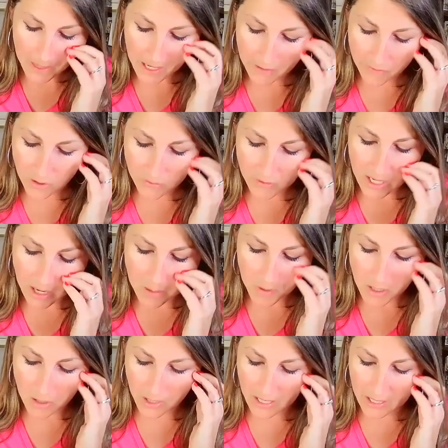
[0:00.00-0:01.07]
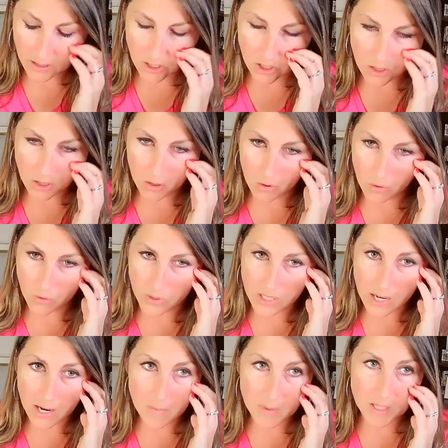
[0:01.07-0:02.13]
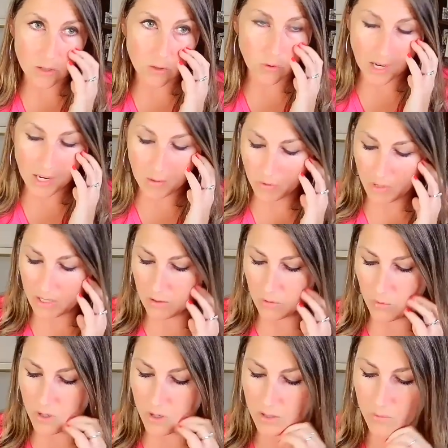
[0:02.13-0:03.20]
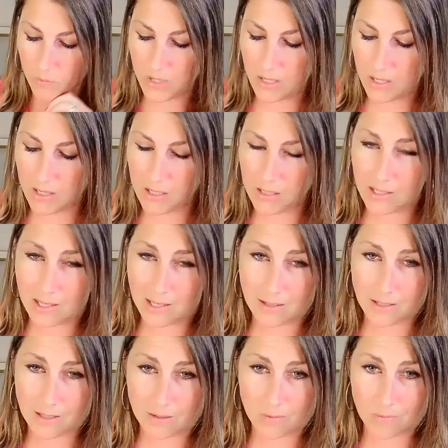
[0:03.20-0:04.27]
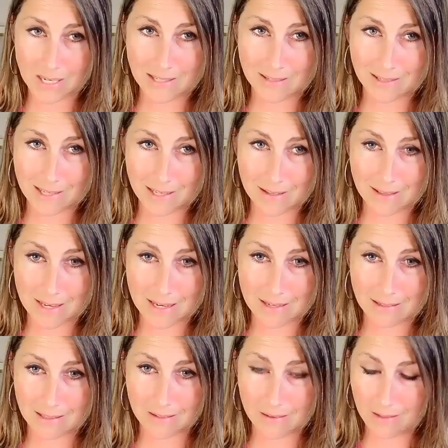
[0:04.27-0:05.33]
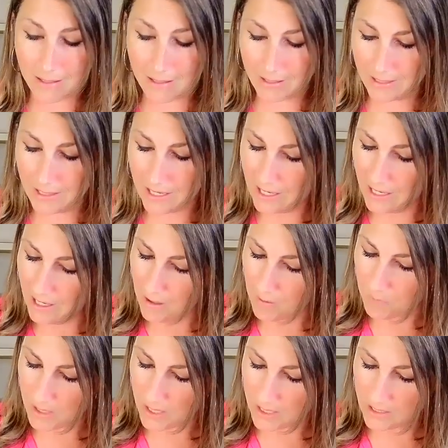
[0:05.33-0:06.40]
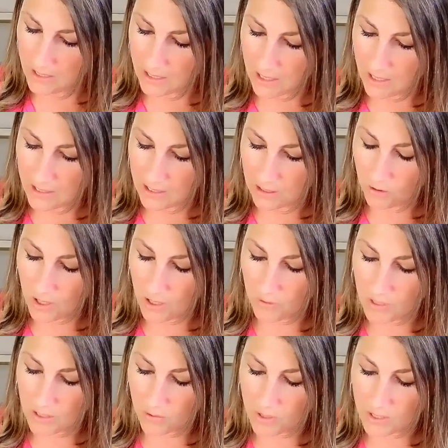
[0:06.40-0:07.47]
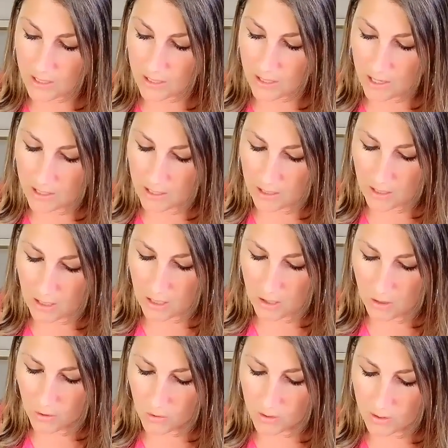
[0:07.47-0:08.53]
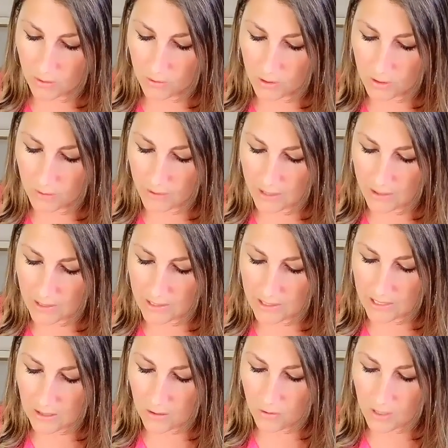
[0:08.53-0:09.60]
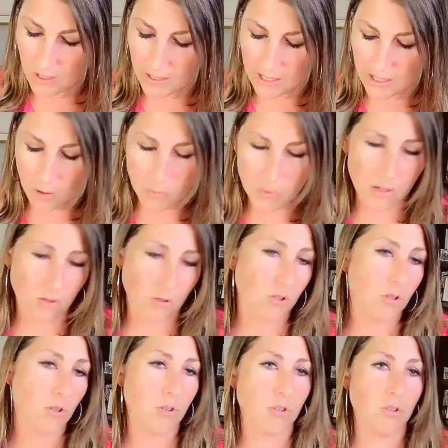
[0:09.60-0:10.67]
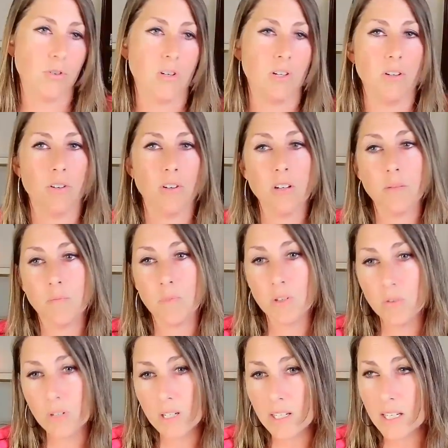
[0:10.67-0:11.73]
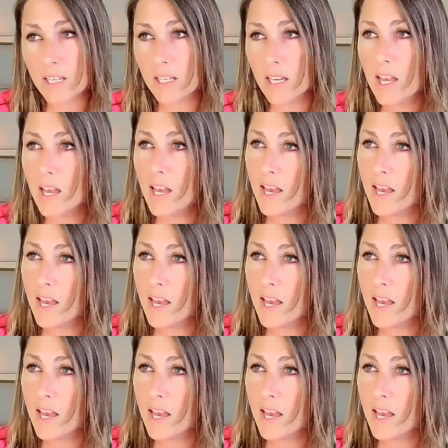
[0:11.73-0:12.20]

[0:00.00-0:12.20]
if you have time on your hands, you know, time is a great resource. We tend to waste that a lot, but it's a great resource that God can use. So look around and see who needs help in your church or in your community.